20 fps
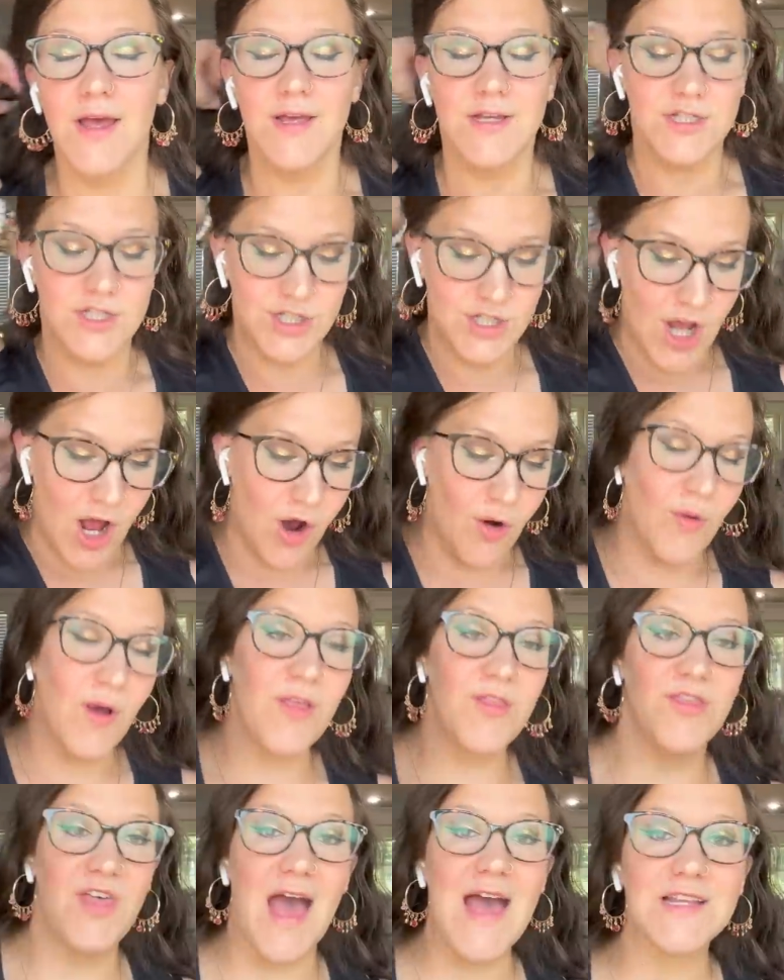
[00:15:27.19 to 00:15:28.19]
So
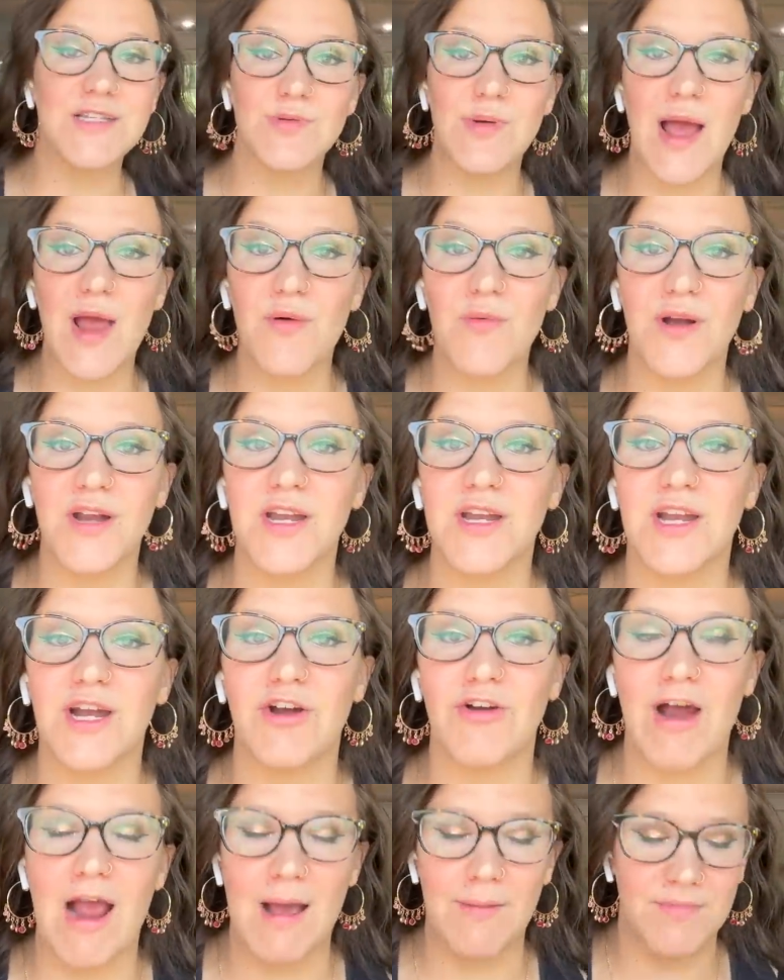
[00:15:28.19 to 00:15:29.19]
that's why I wanted to
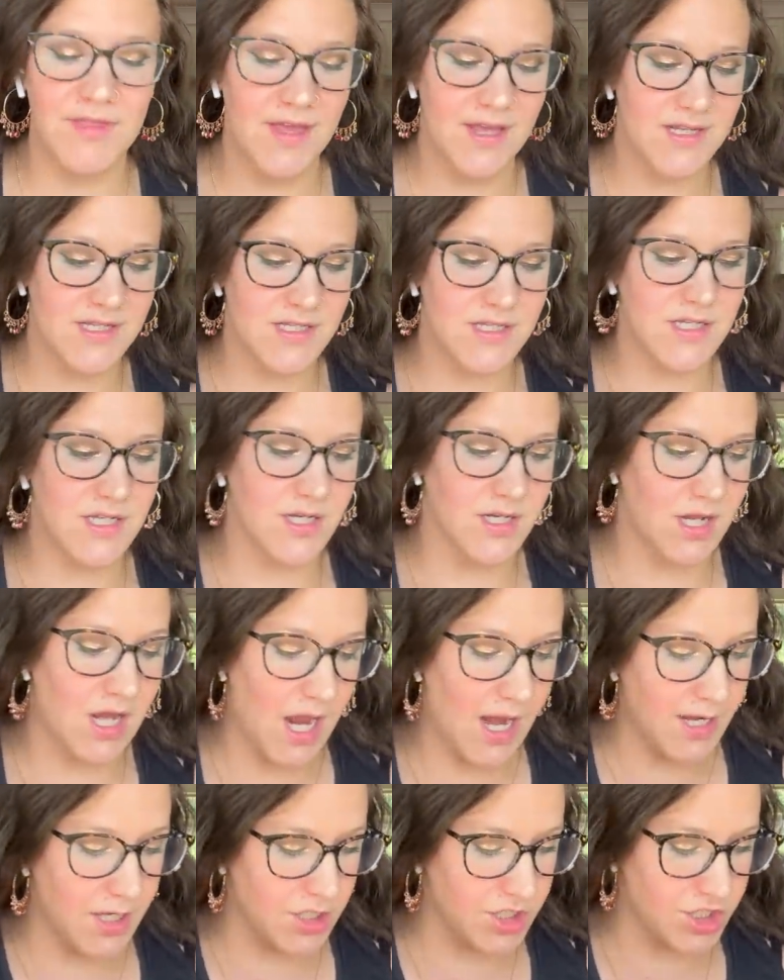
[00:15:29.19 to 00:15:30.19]
grab this to
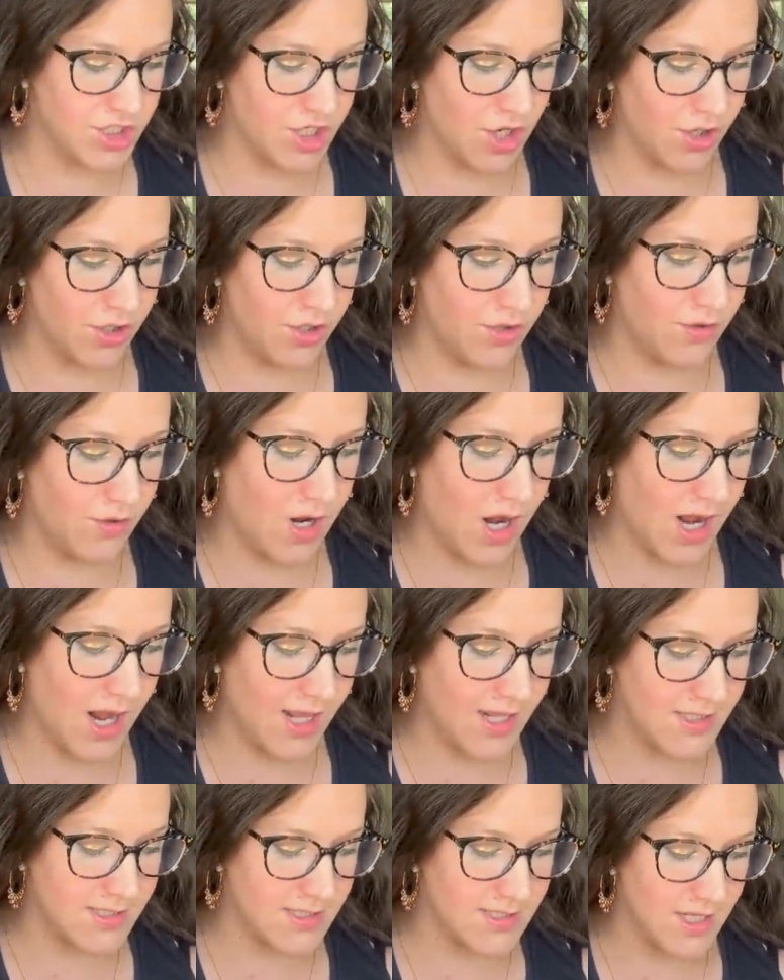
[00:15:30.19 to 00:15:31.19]
kind of show you
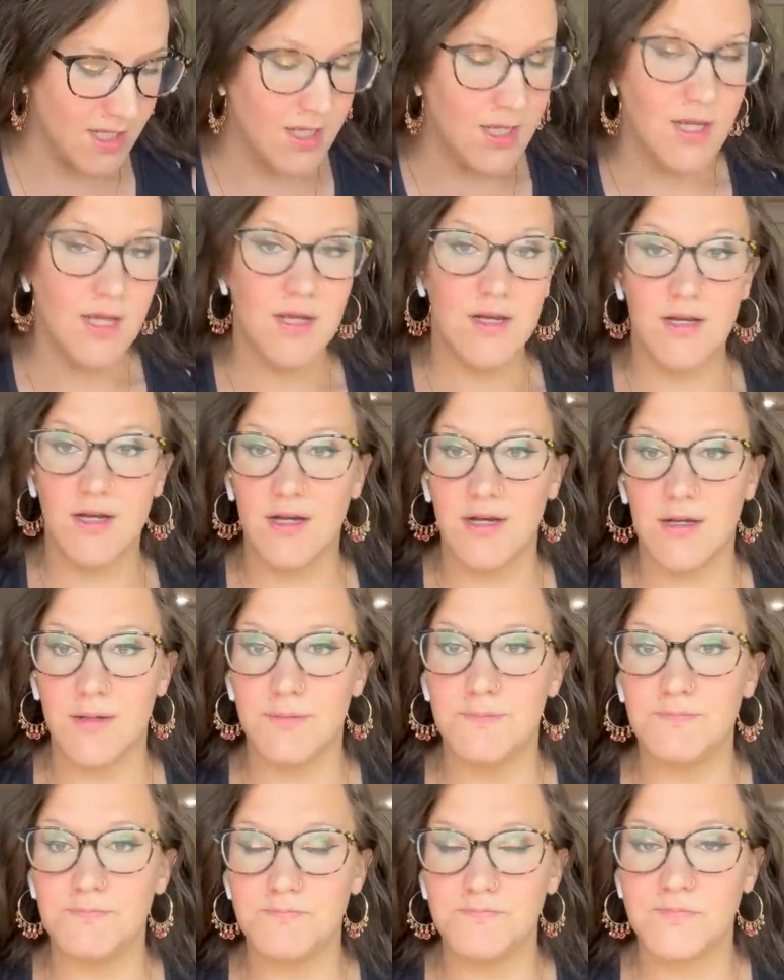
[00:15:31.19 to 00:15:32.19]
guys.
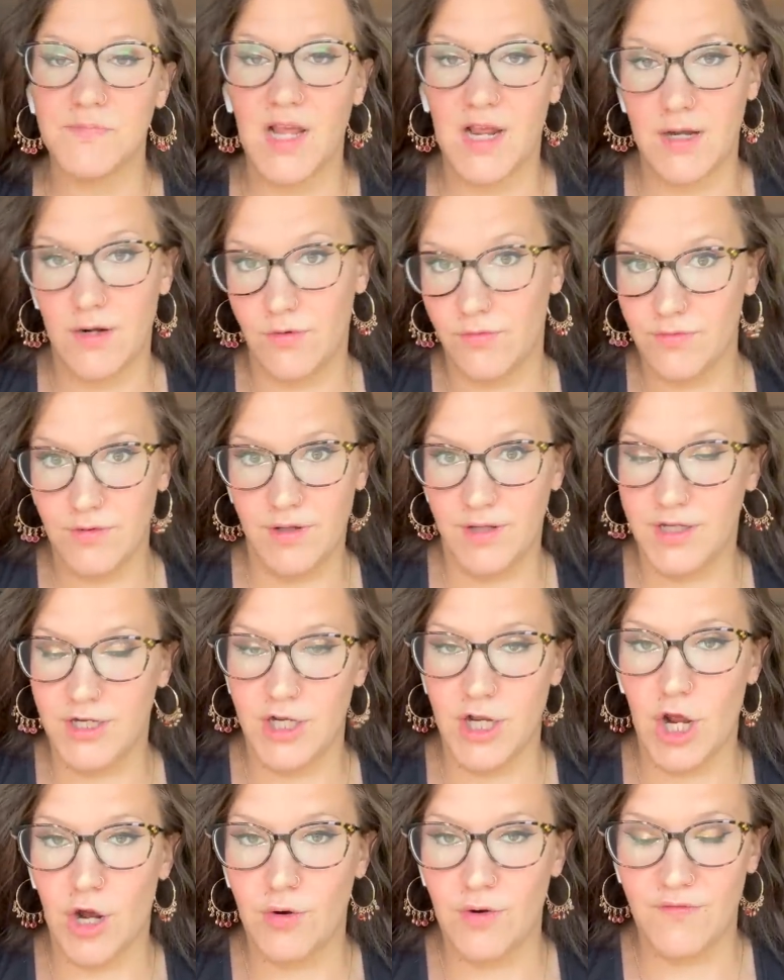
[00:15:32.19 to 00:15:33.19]
Um, I don't really
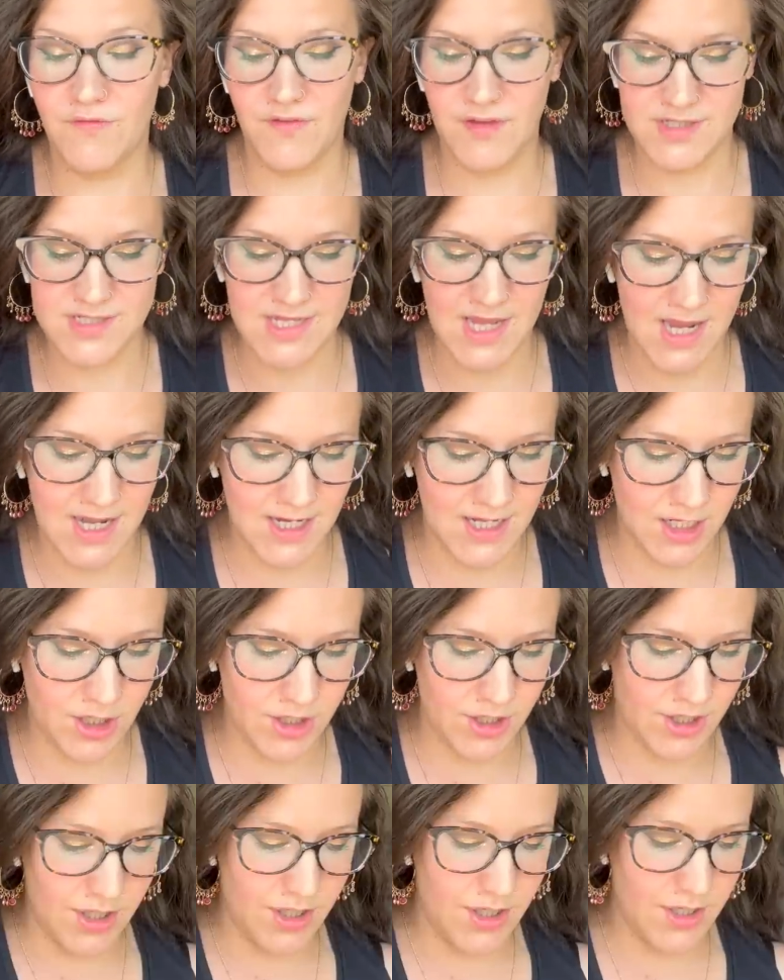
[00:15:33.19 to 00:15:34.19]
know if it's any
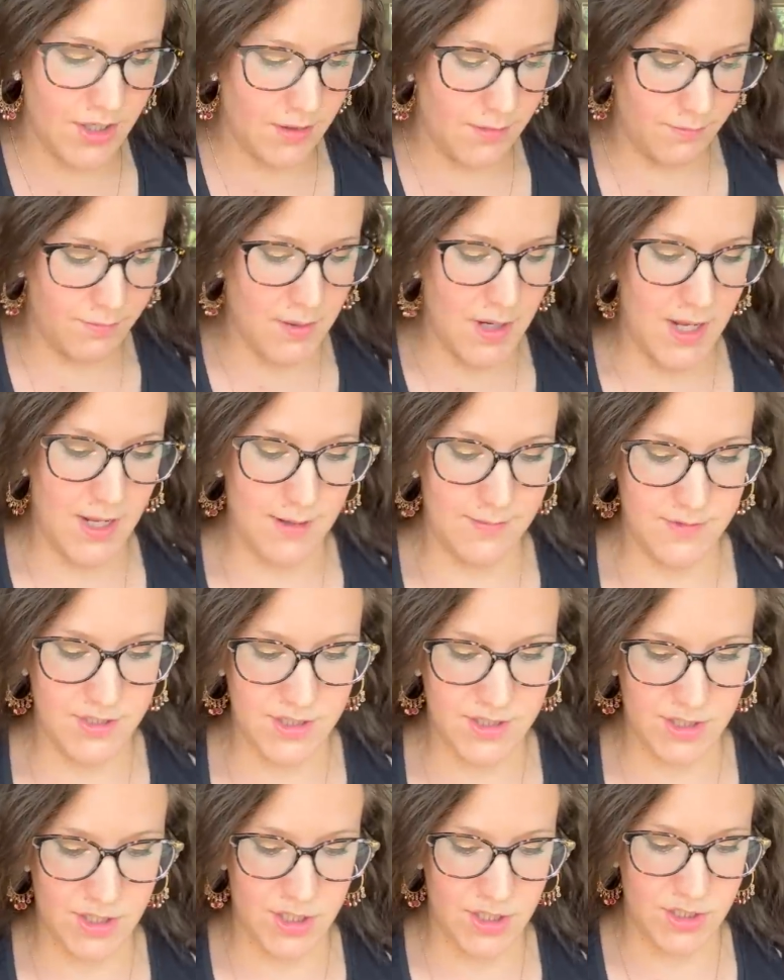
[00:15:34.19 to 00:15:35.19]
good, but I'm
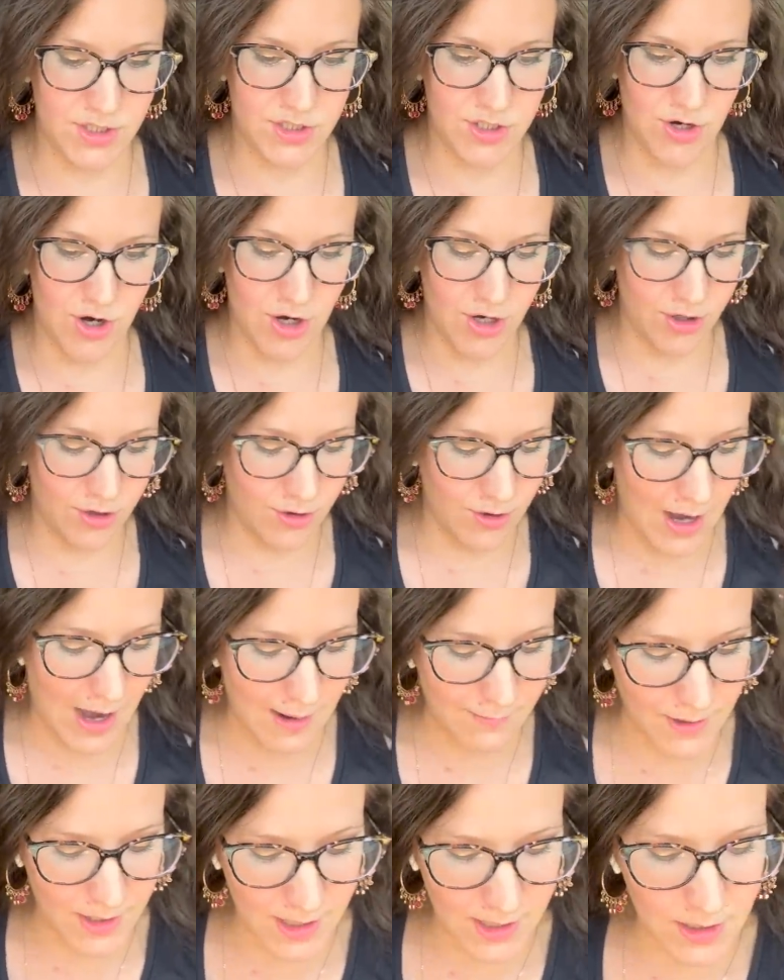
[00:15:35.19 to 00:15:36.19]
just gonna start
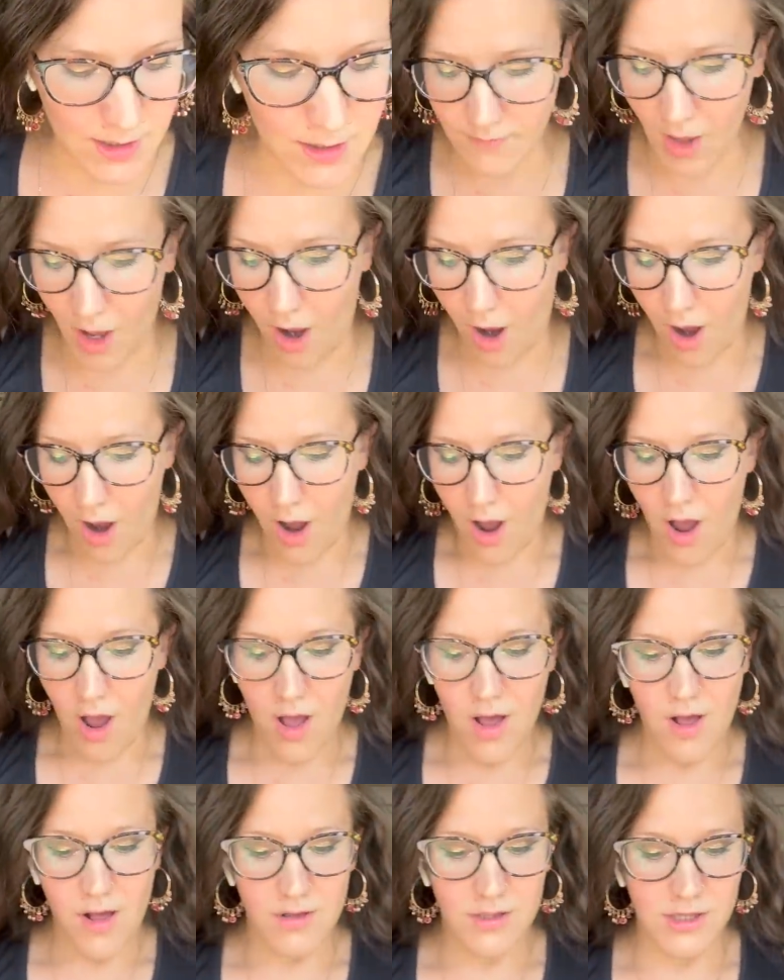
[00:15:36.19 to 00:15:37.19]
grabbing.
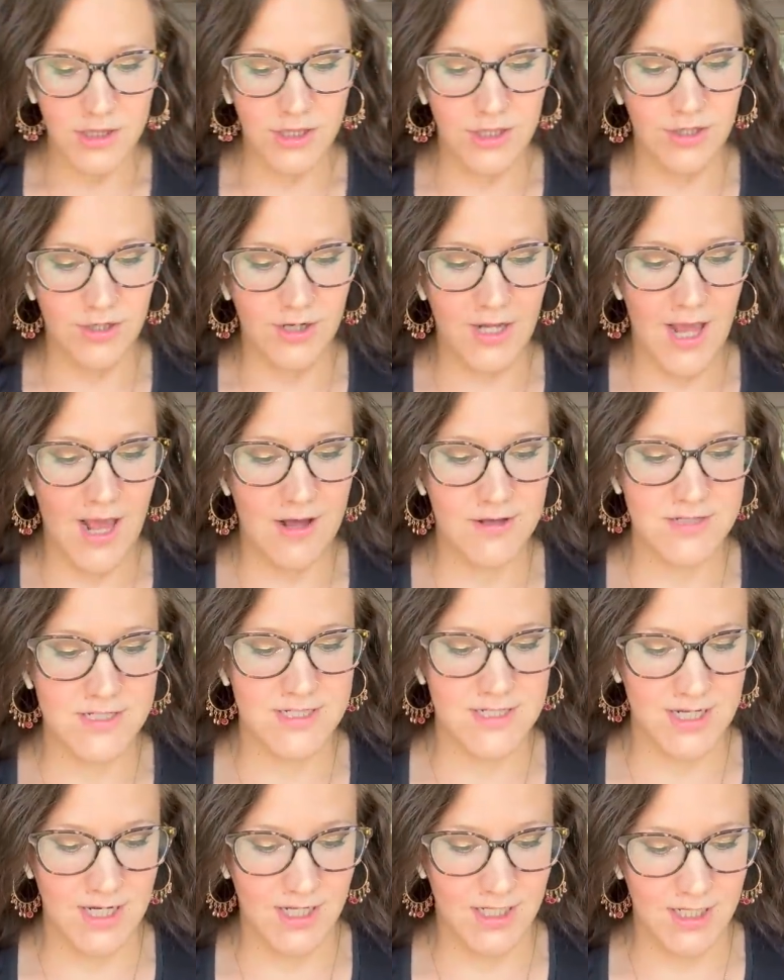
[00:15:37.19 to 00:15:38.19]
Look how
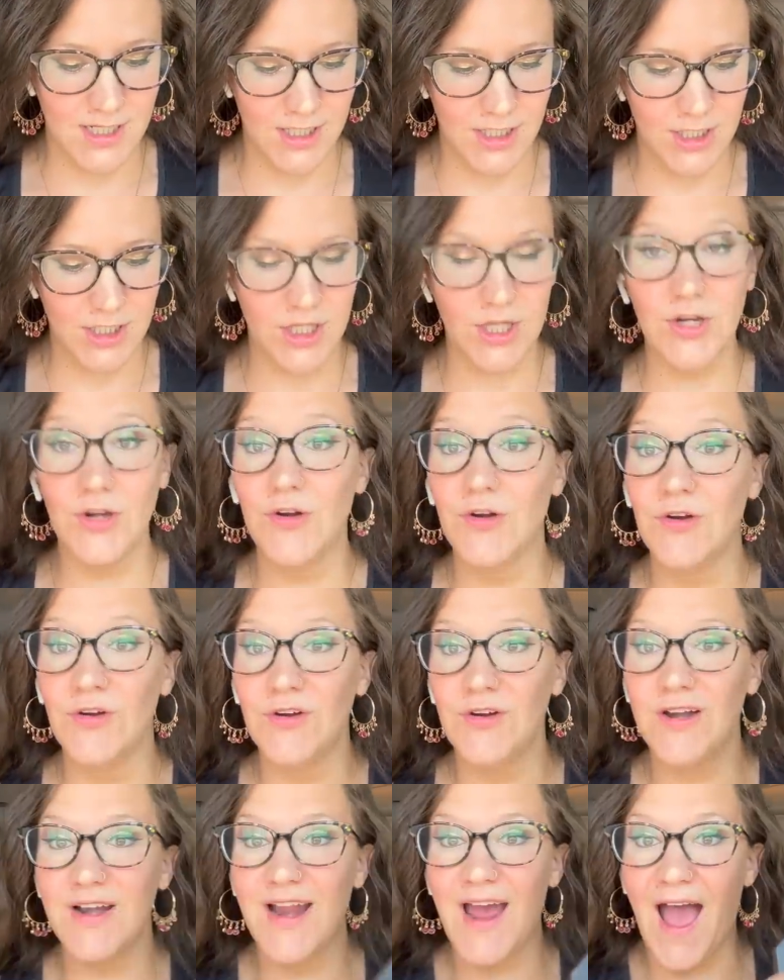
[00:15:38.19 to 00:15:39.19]
stinking cute.